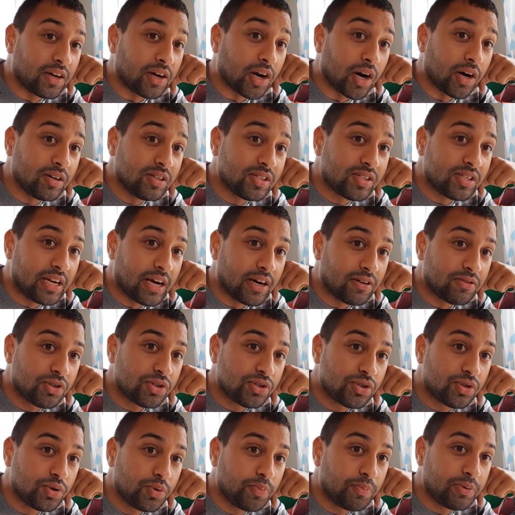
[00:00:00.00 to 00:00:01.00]
car is now
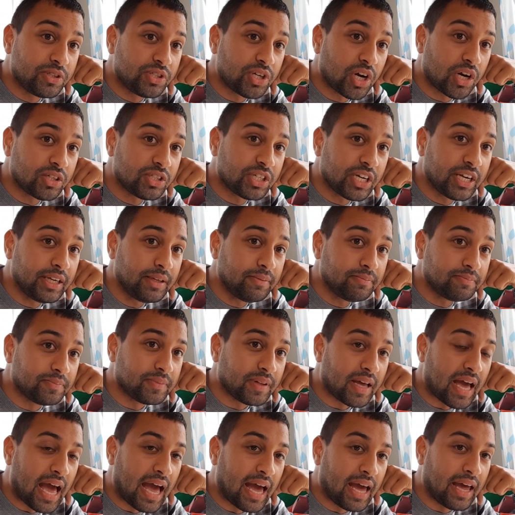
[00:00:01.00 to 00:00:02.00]
supercharging,
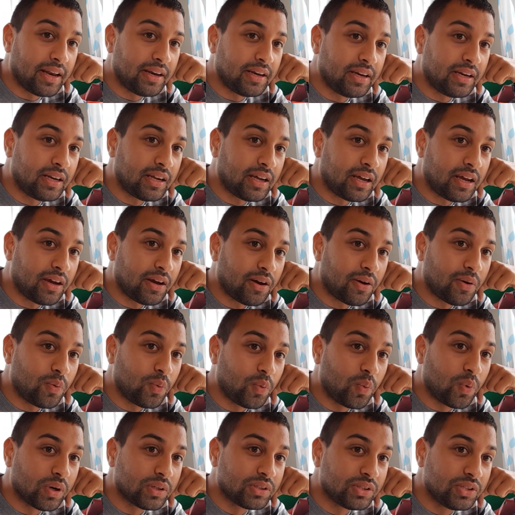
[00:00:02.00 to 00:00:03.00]
and
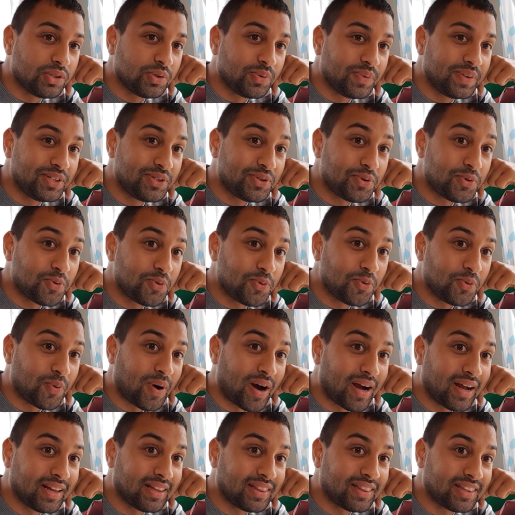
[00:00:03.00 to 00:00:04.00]
what do we do
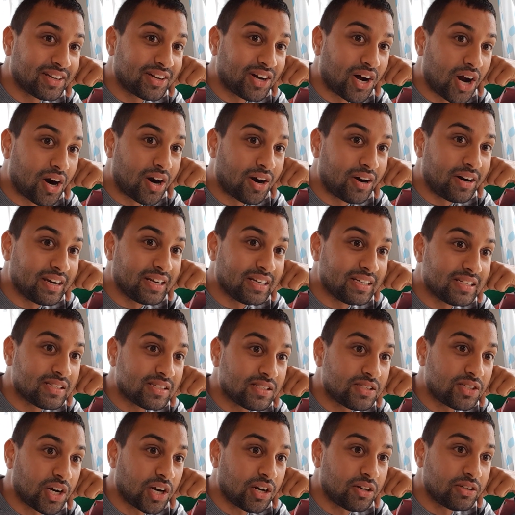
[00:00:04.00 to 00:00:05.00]
while the car
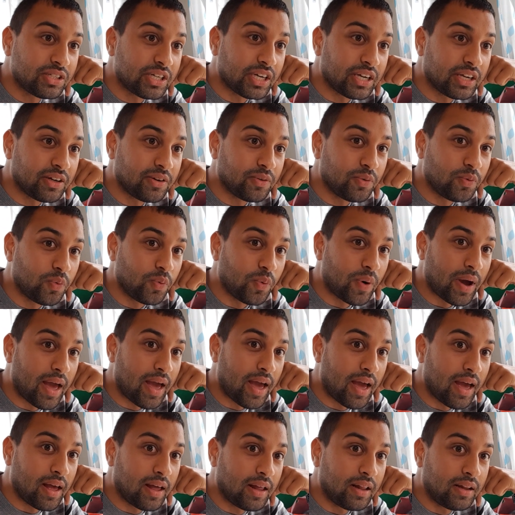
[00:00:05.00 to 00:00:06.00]
is charging?
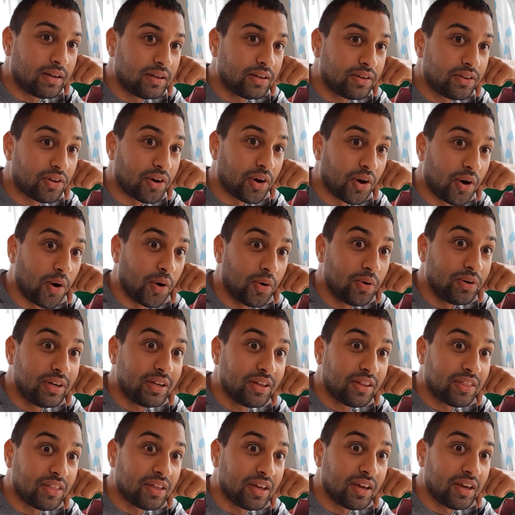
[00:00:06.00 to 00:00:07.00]
Well, the
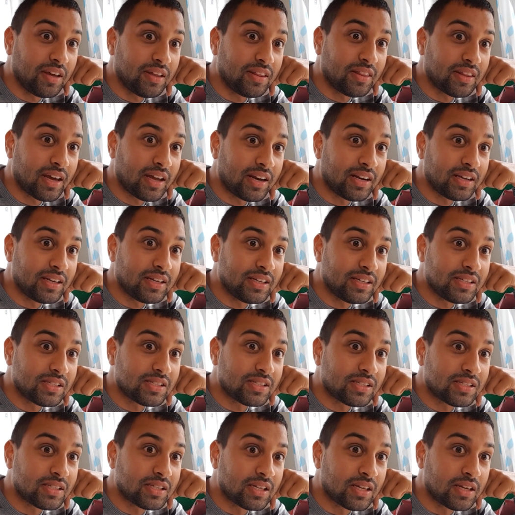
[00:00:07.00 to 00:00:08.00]
only thing that
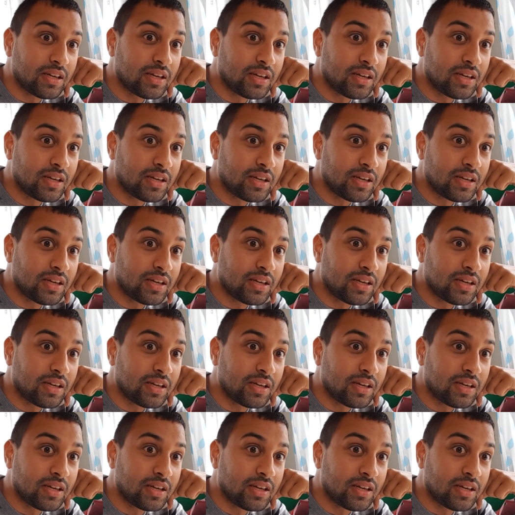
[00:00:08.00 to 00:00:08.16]
is